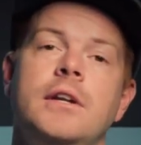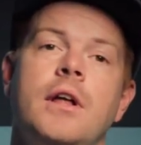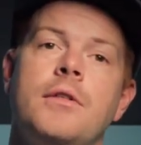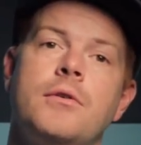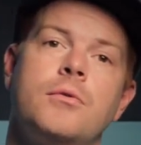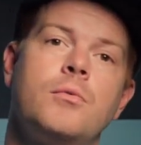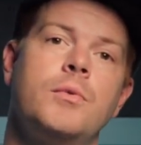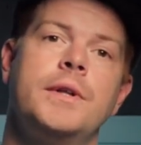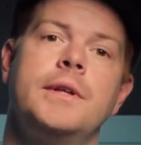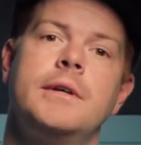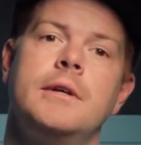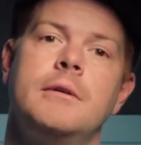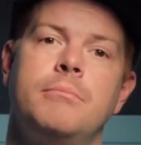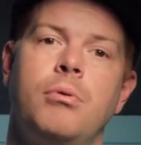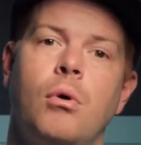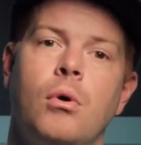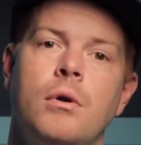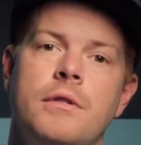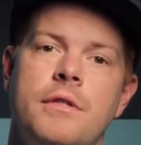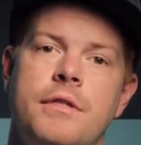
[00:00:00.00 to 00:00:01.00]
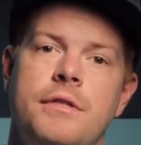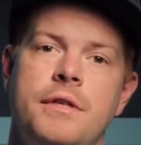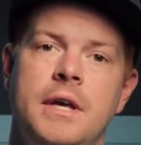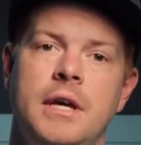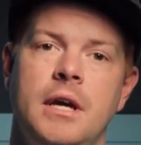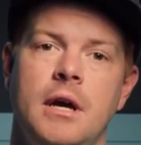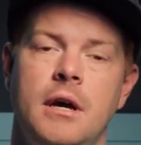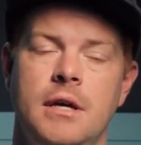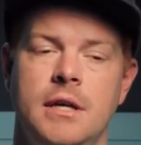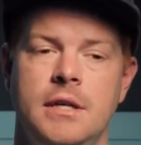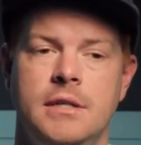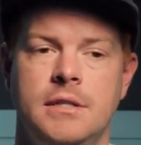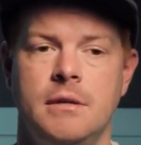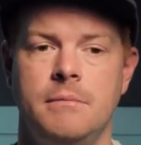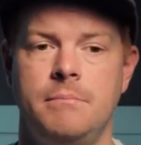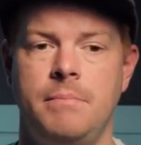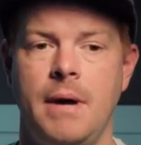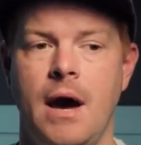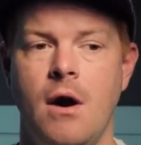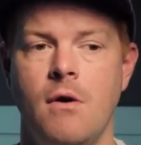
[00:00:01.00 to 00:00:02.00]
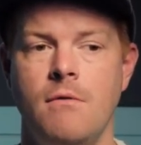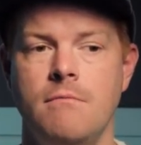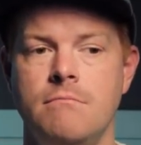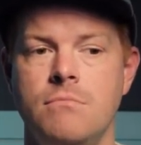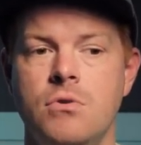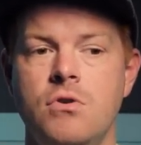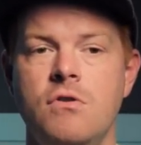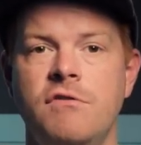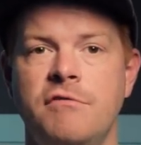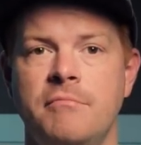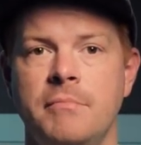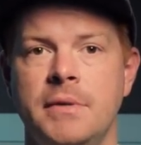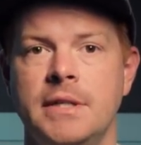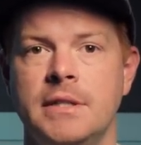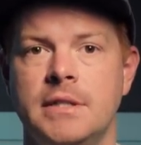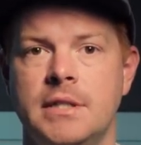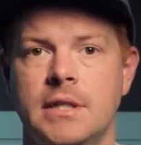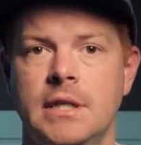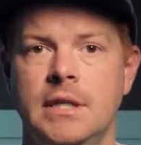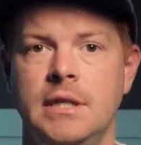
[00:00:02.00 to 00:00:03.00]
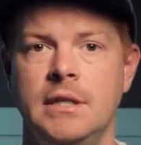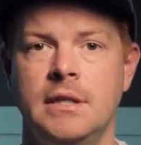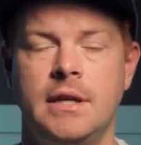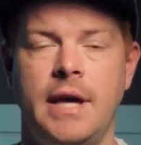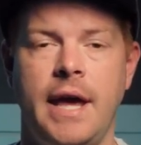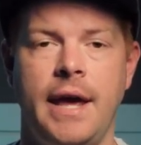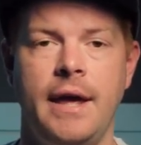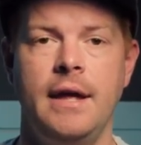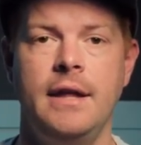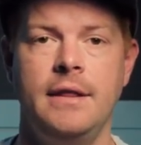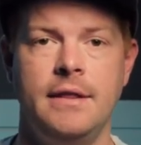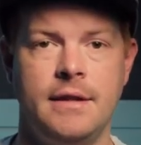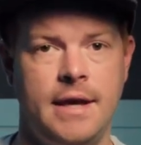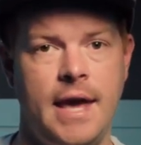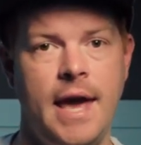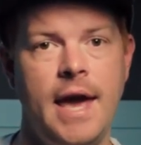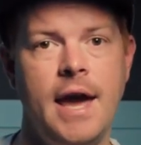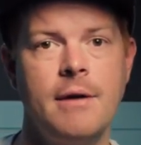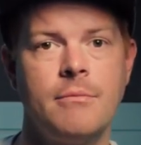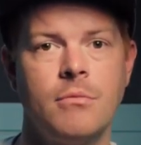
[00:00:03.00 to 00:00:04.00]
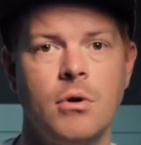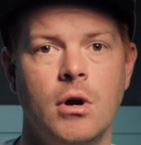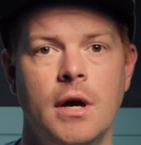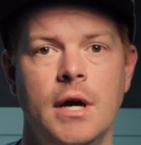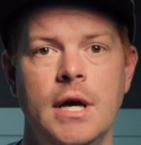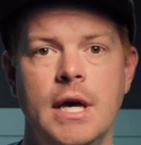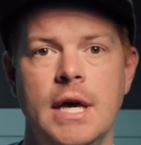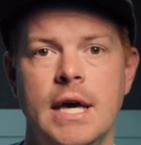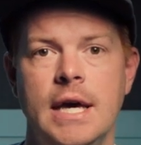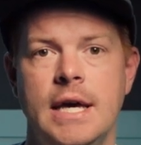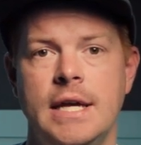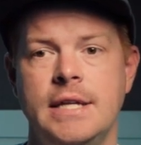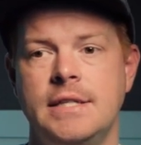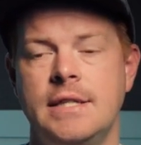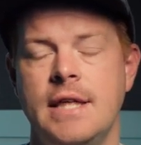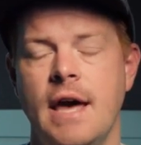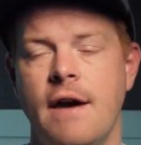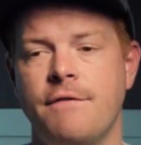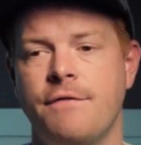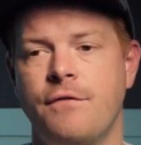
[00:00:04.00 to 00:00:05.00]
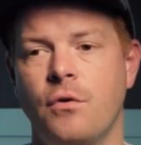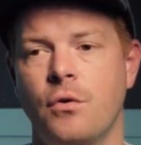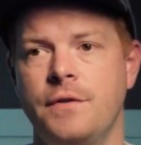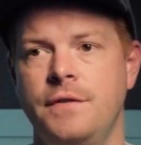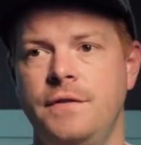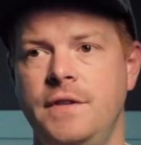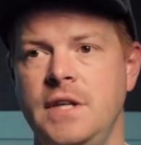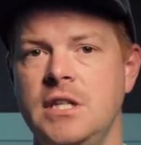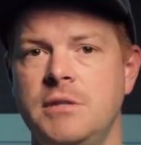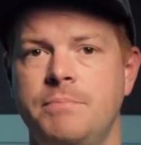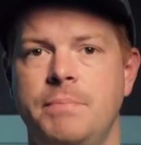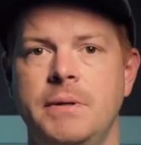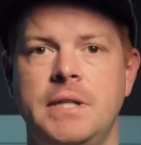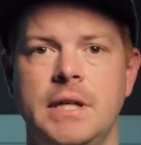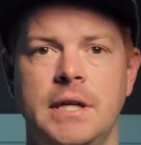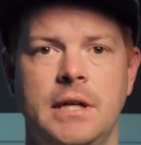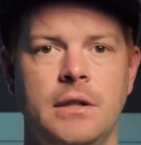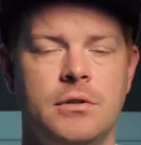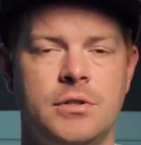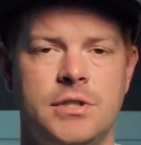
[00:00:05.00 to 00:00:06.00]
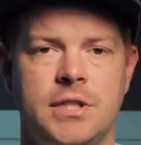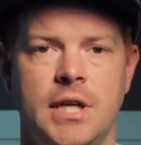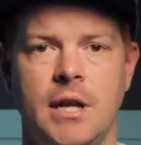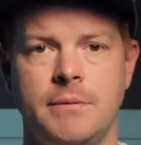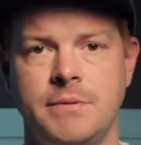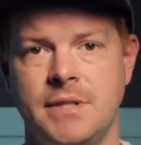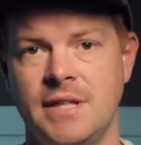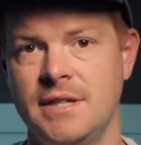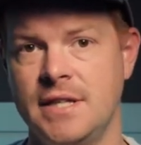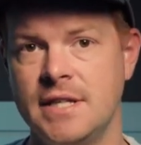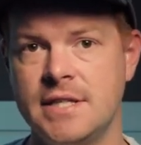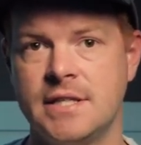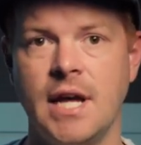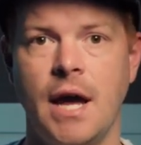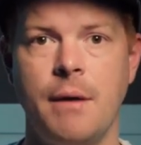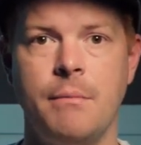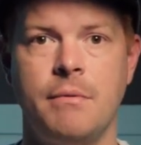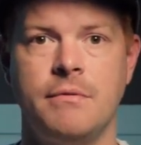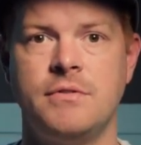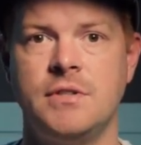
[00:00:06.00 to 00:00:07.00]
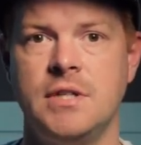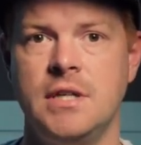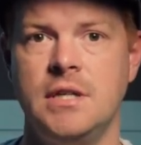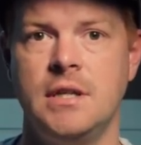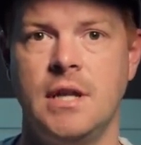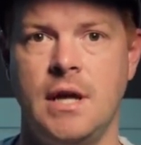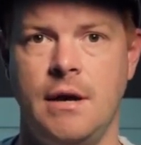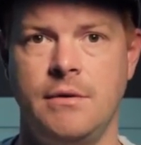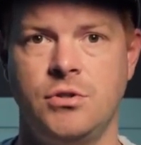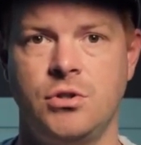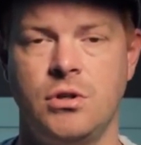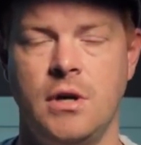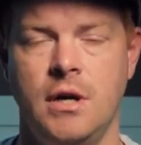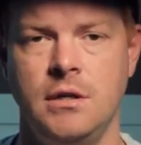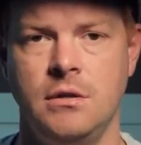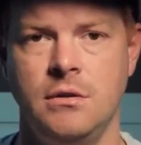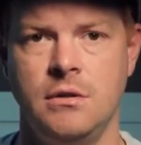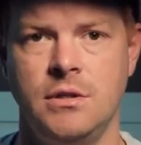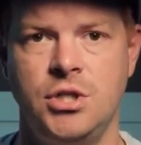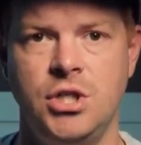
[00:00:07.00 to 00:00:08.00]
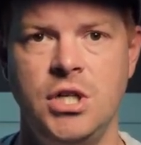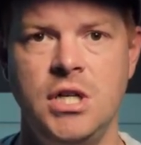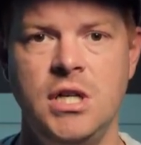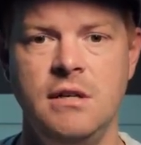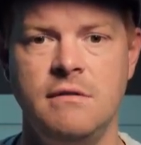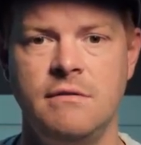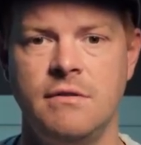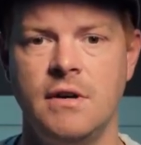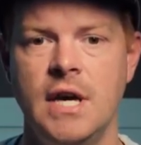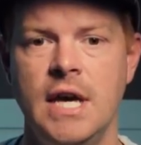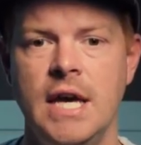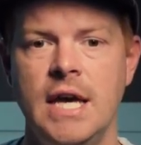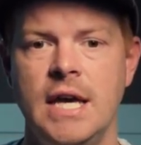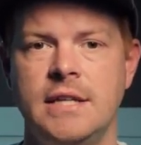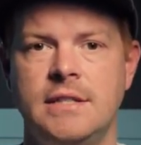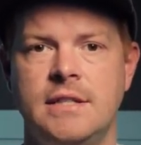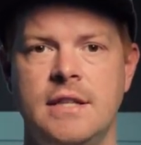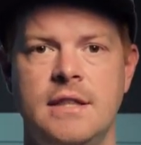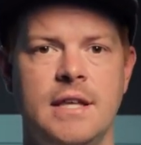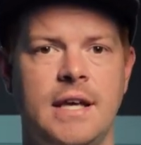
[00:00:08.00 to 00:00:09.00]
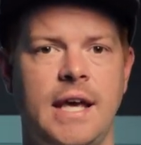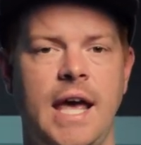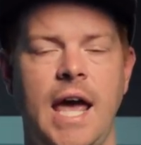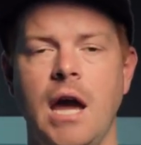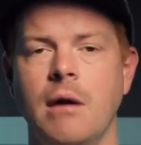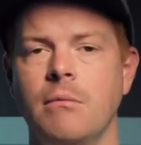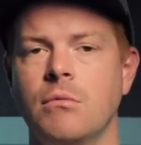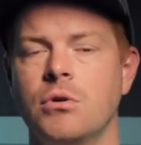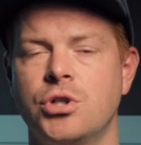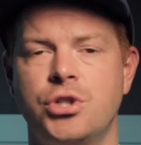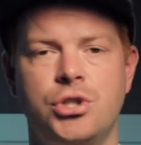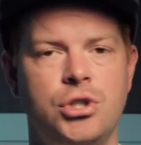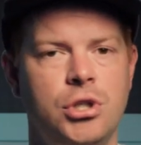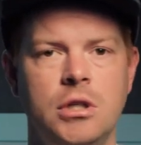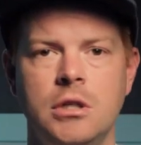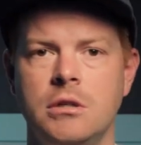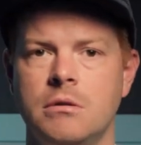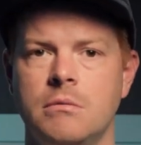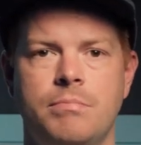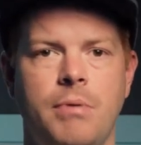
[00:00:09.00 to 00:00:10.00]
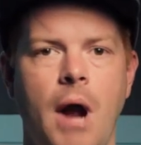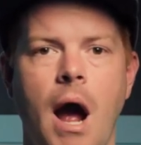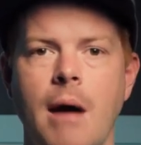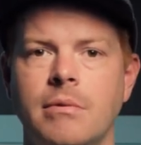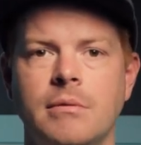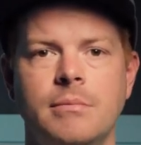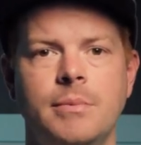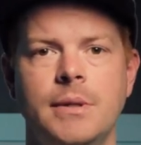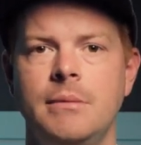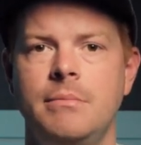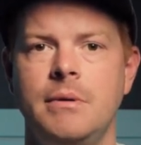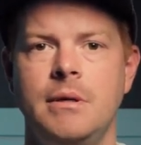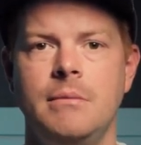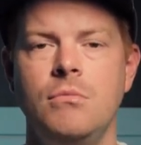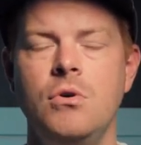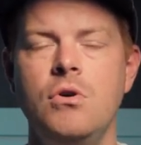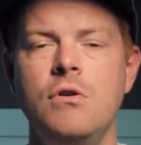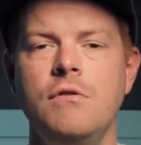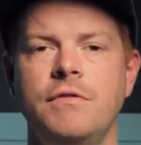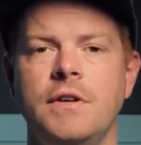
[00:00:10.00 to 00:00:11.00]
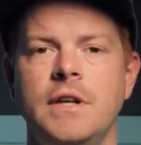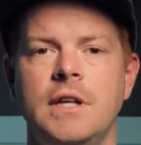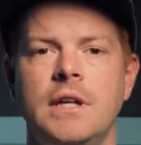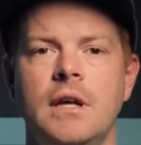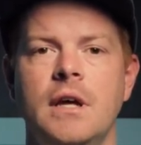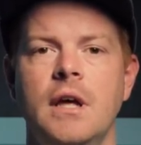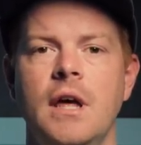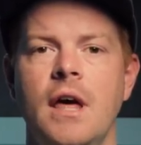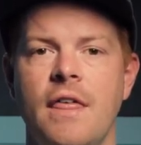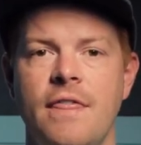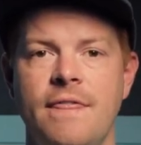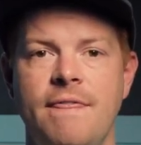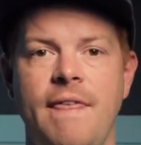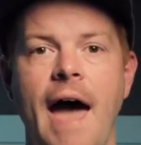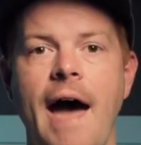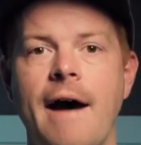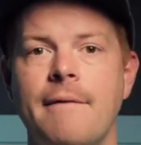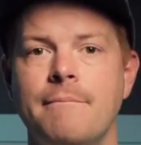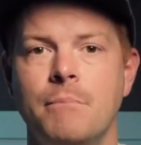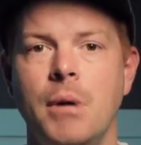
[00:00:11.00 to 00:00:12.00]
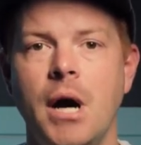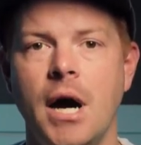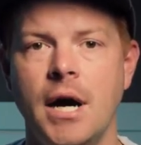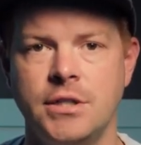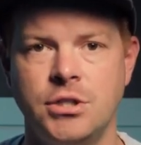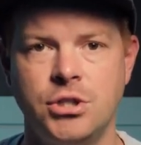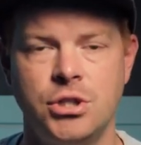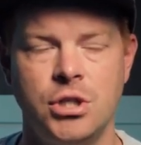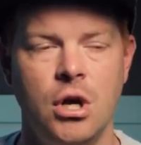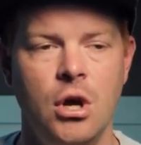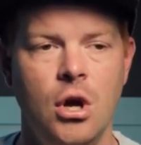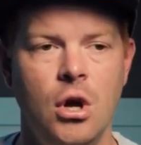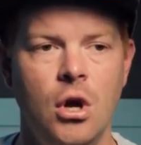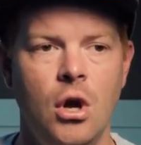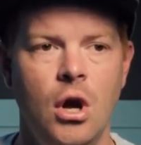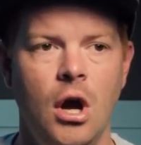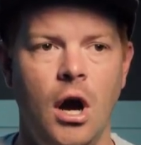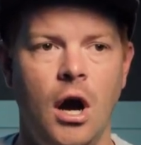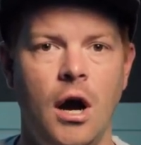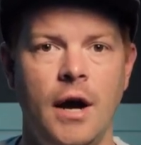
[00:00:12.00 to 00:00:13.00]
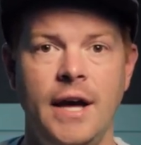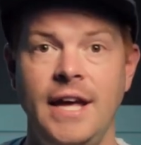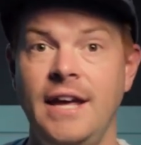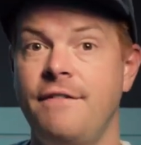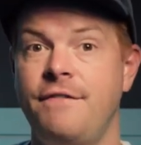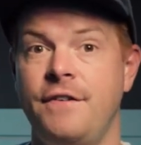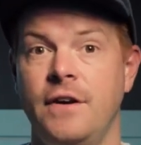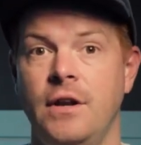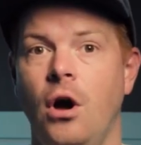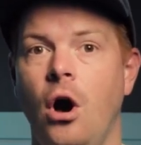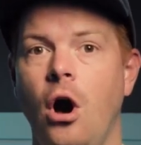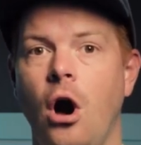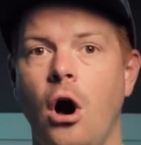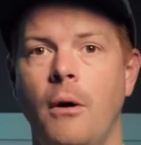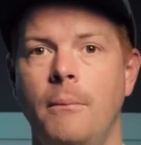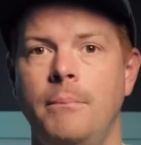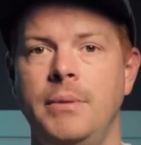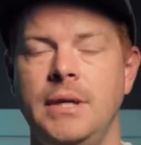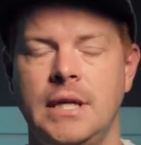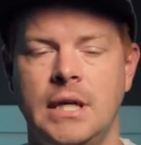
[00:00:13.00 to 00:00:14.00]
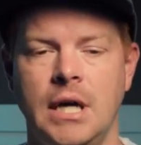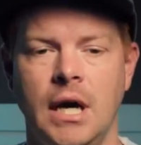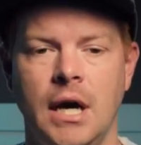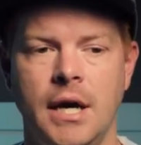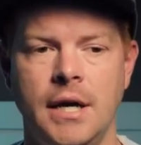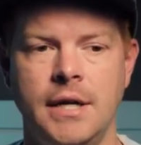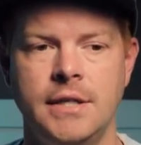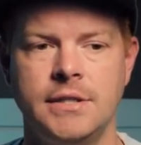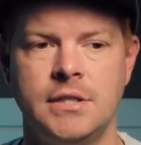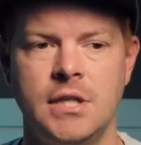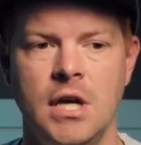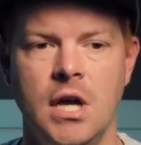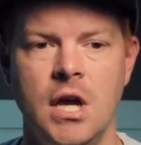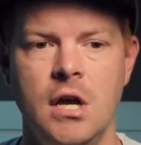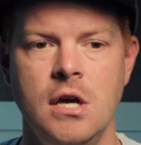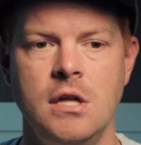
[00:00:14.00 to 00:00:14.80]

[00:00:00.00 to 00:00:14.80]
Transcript: another really important thing is about movement in in the camera is that for these particular setups and this type of scene that I was trying to achieve is that the camera shouldn't probably be moving that much, uh, if at all, because